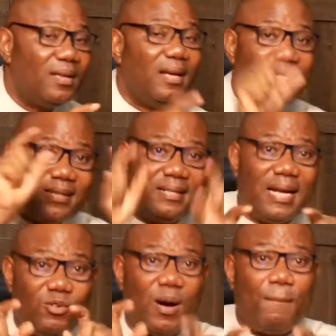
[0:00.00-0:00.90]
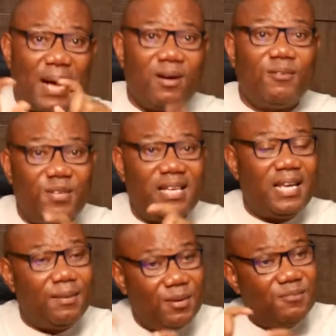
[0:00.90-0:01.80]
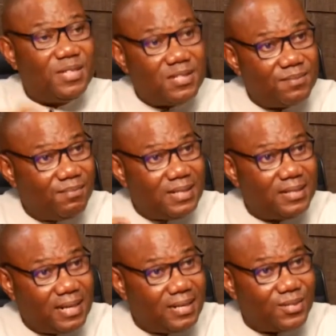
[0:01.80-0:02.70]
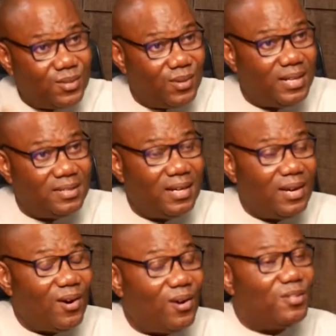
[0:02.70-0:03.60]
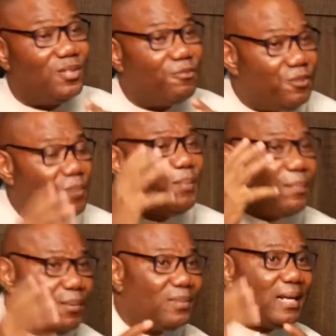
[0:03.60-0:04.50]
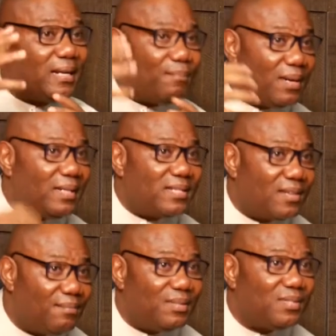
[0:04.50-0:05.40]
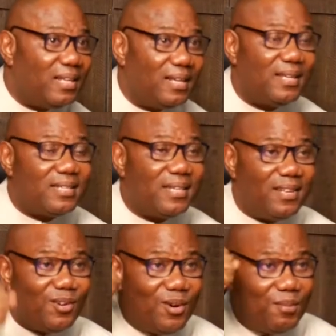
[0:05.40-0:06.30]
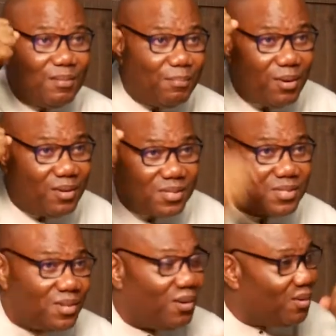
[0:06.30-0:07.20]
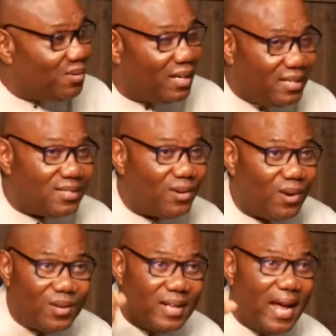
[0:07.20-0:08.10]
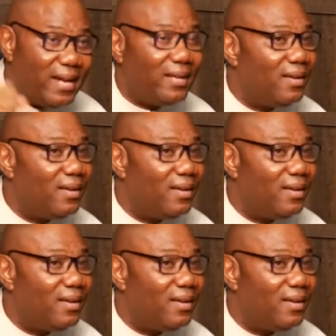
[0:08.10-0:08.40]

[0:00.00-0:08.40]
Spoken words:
Is it that you are part of the game of this money that is going? Or the few people that the money is coming to the hand and saying, oh, my bros, oh, this, all that.